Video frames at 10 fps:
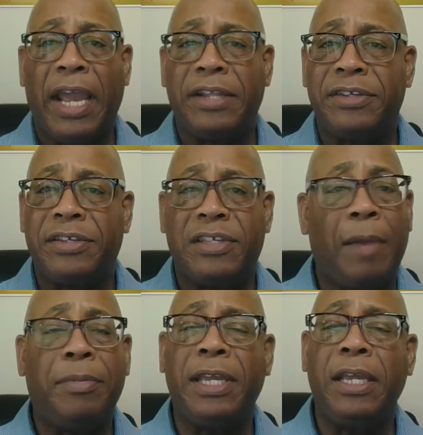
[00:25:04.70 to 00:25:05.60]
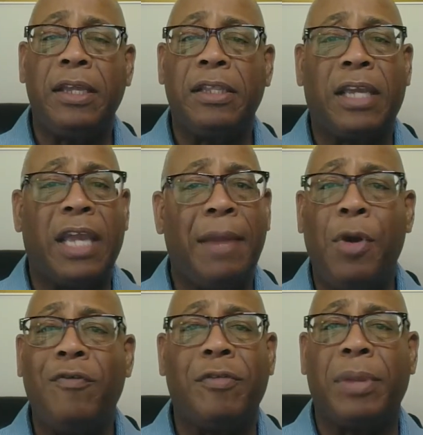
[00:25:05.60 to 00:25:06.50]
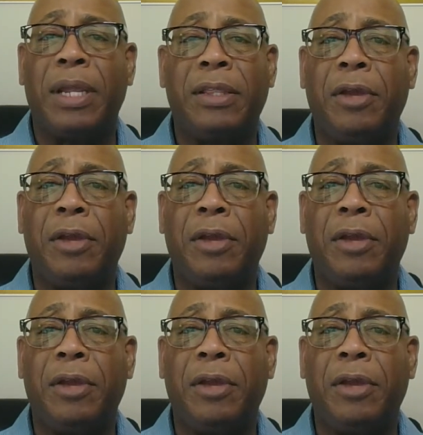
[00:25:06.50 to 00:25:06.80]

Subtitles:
And something came over me.